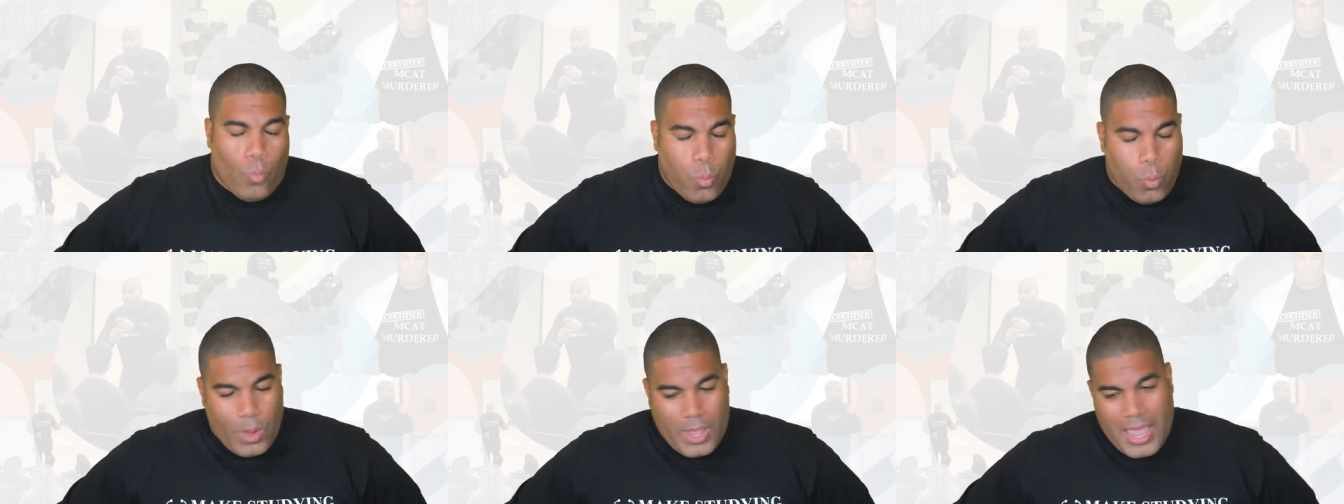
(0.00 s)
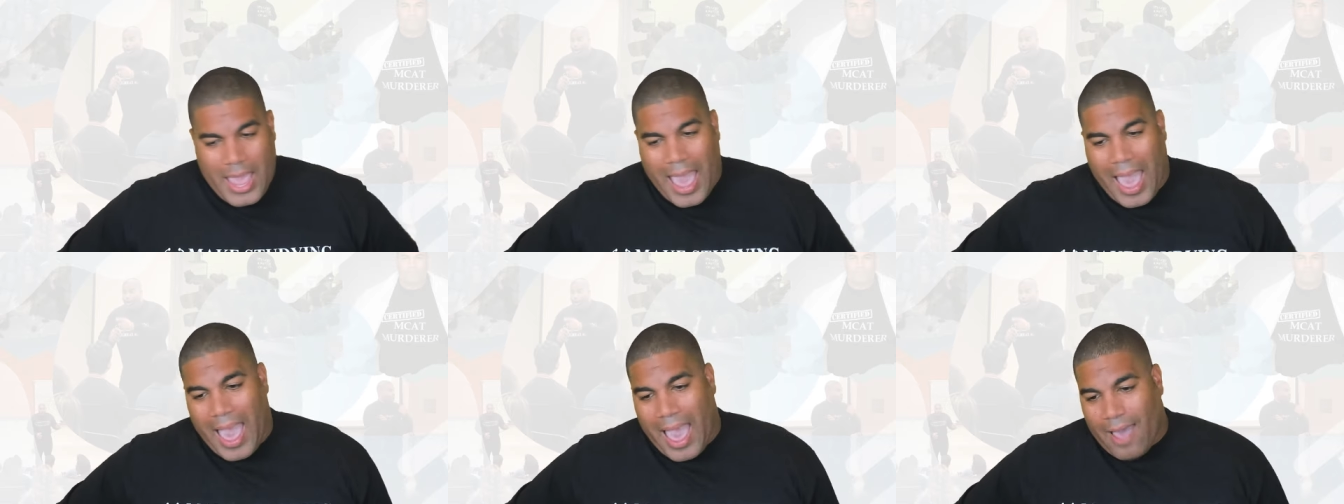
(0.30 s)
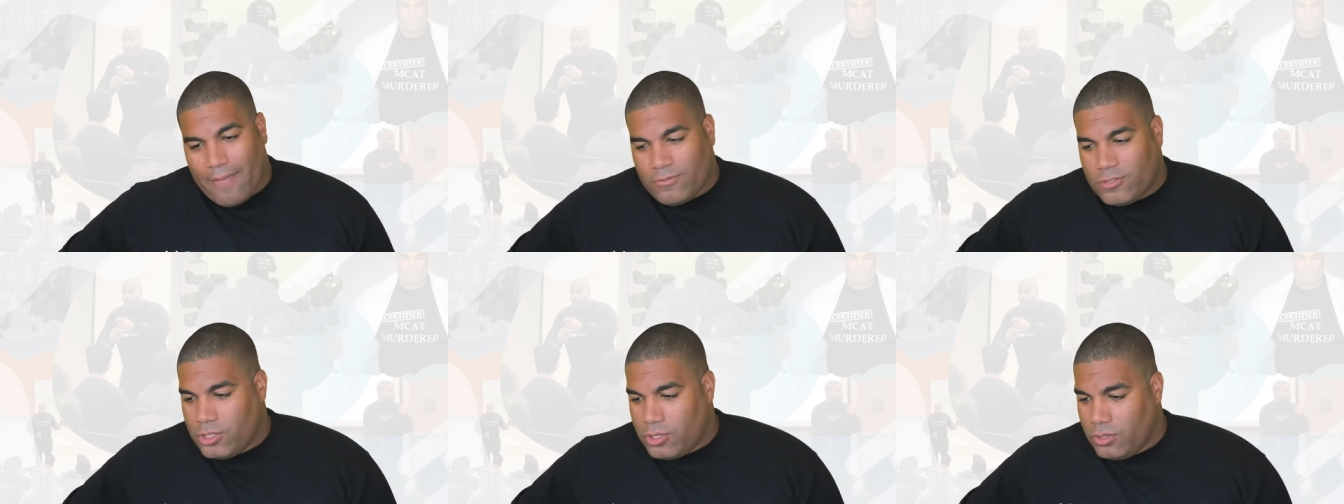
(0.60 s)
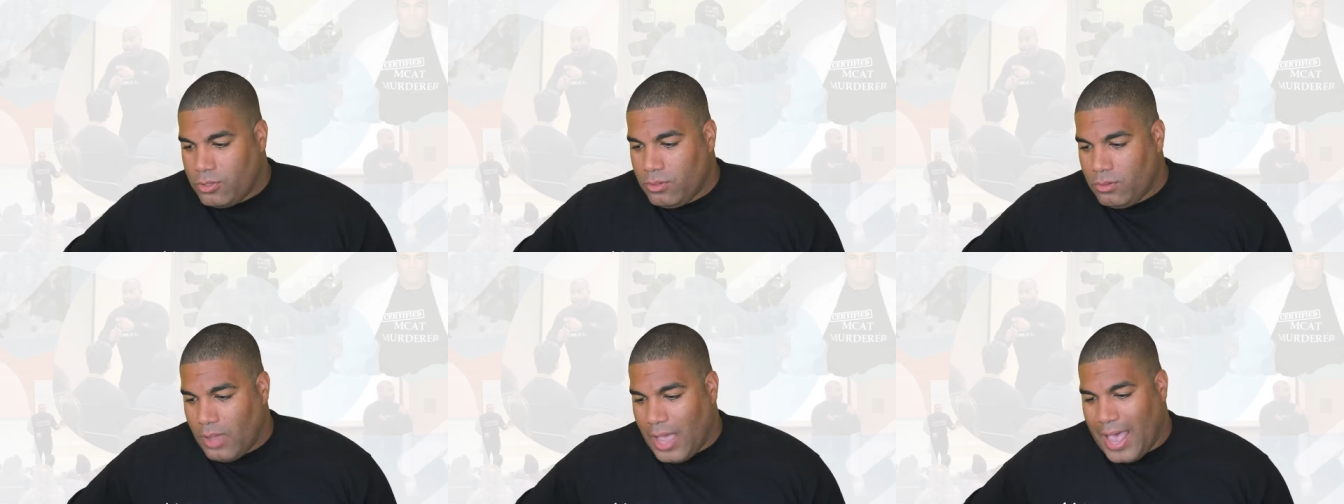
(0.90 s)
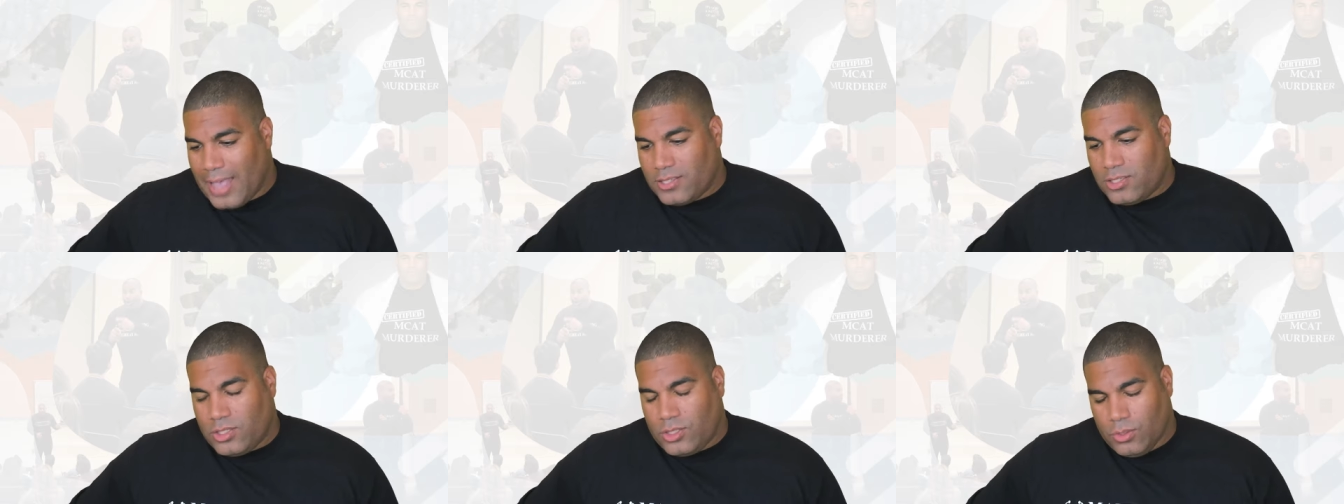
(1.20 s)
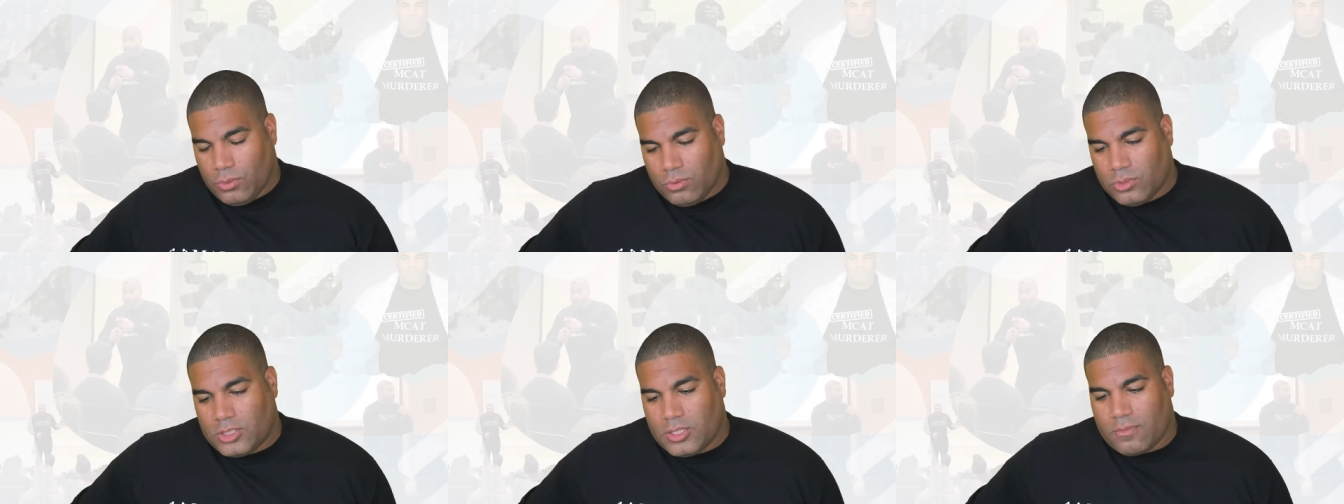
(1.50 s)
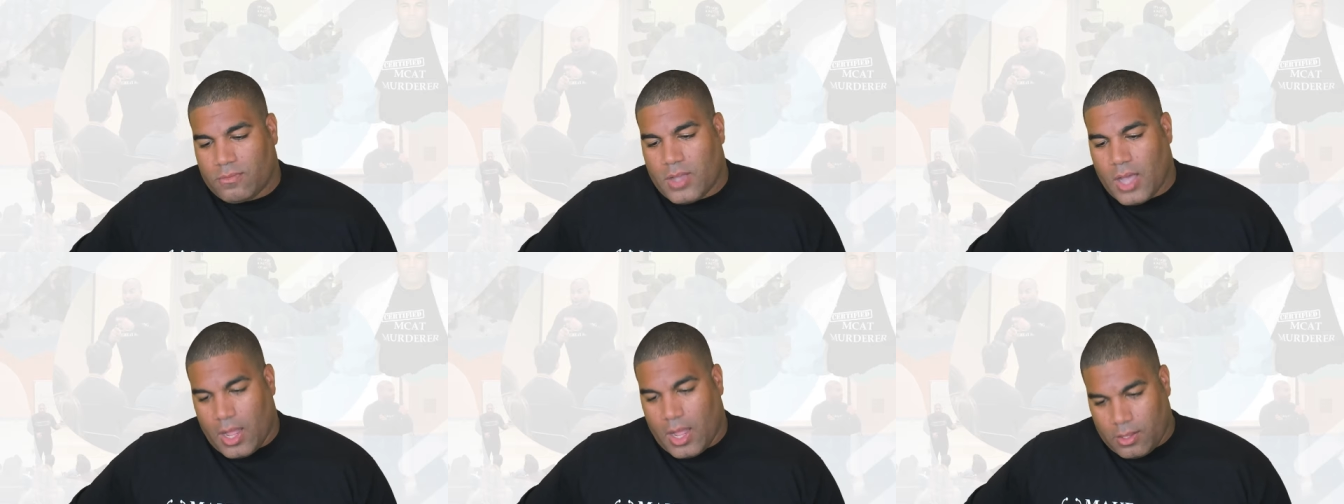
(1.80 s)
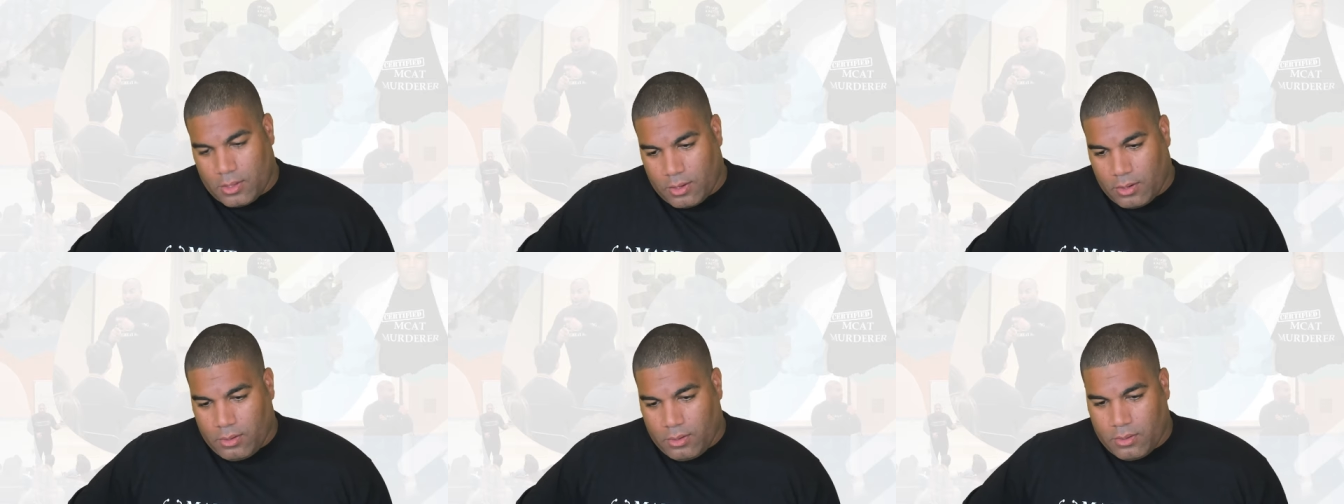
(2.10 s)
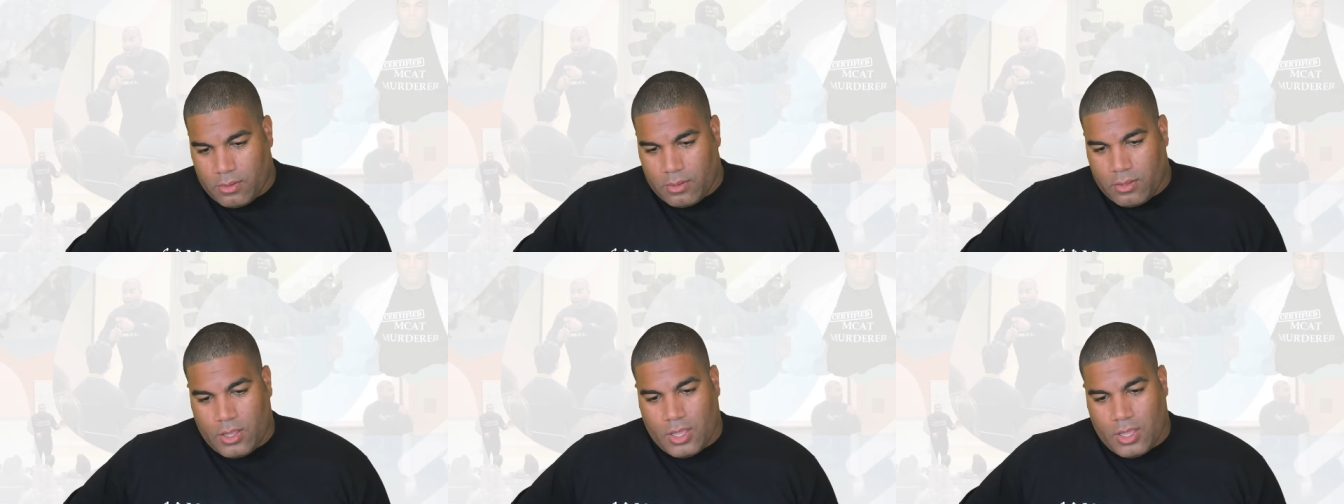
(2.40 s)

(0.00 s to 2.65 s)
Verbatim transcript: we have to, as students of color,